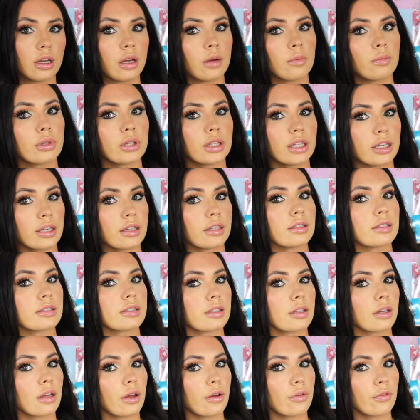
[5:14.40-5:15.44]

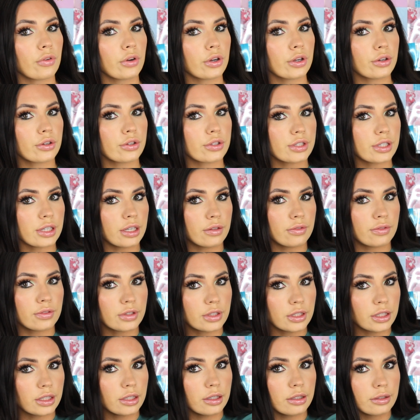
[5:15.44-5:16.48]
Please, for your
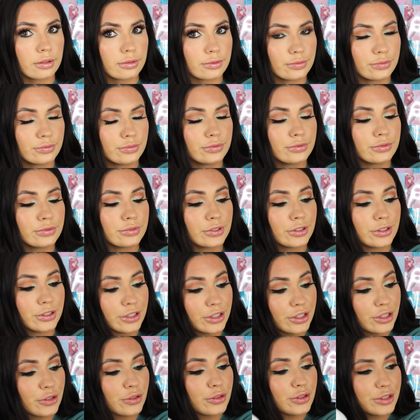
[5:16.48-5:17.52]
safety,
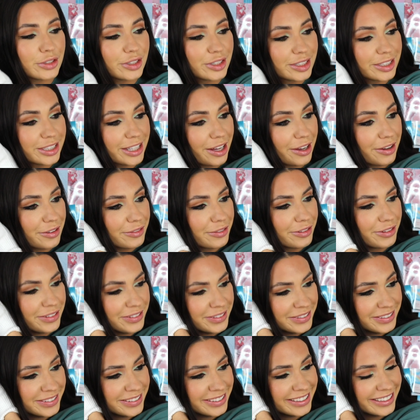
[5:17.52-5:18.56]
use your glove
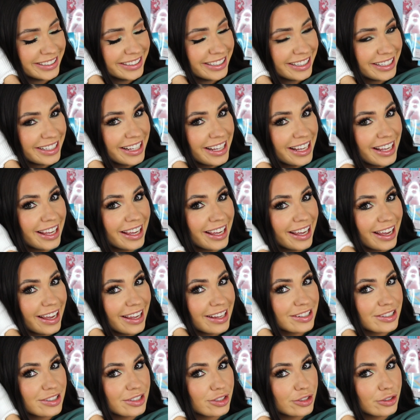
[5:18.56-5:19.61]

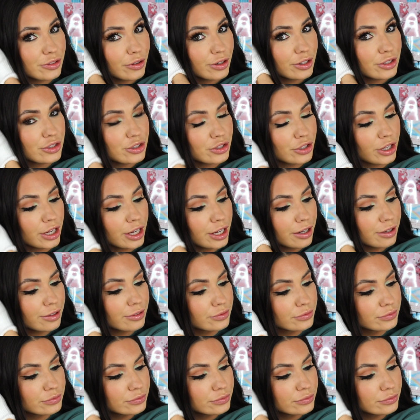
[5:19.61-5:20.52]
and scrunch your hair.